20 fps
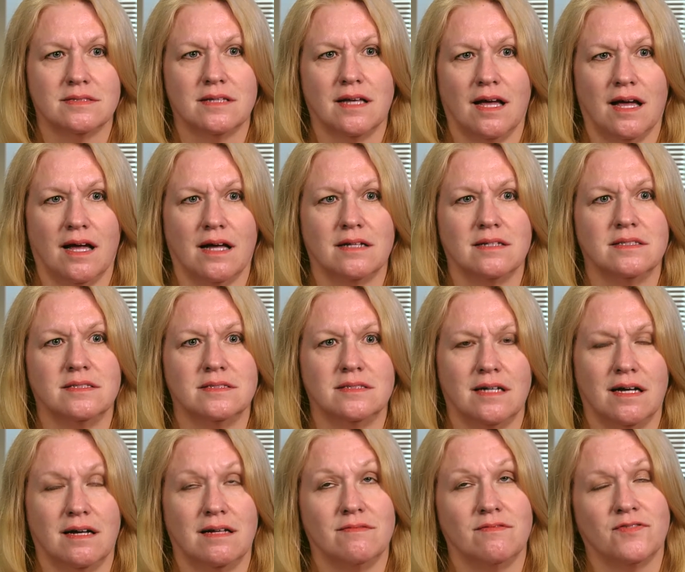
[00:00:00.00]
and
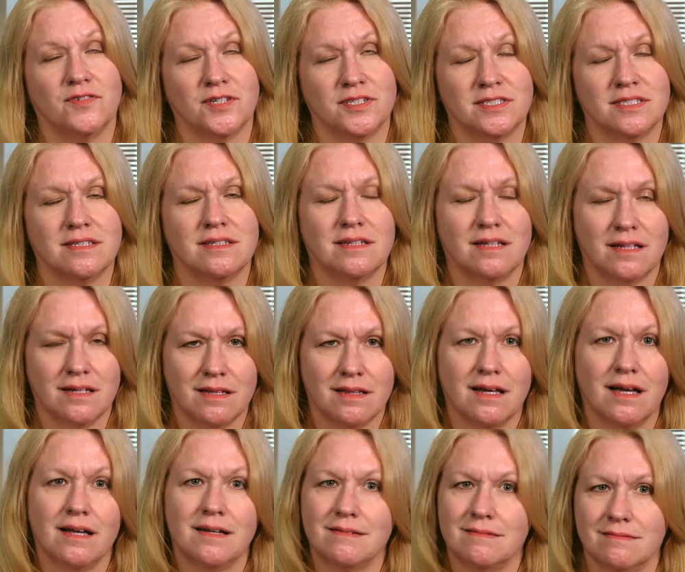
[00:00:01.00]
unfortunately
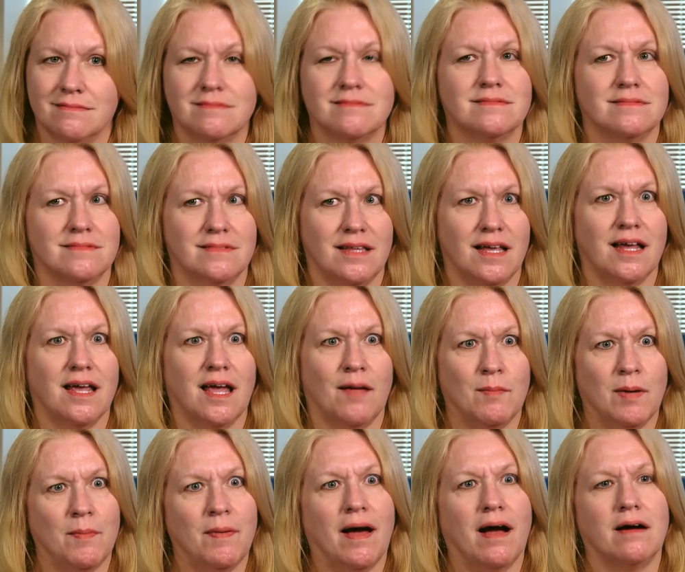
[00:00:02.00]
they came
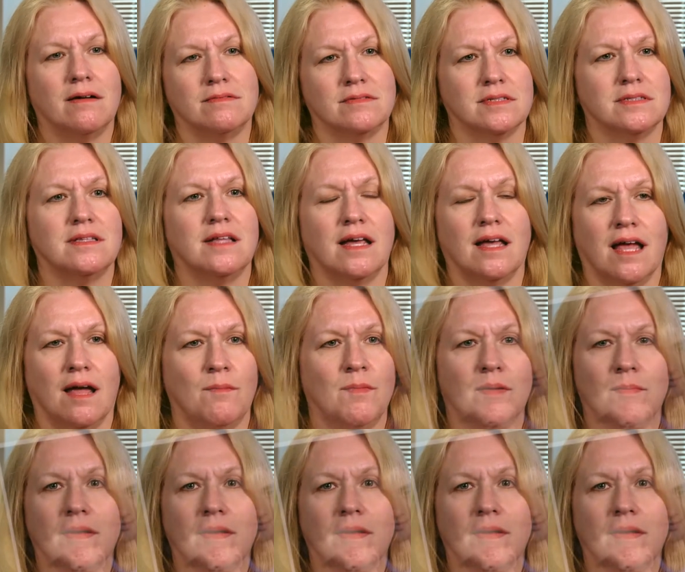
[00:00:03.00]
about, they came to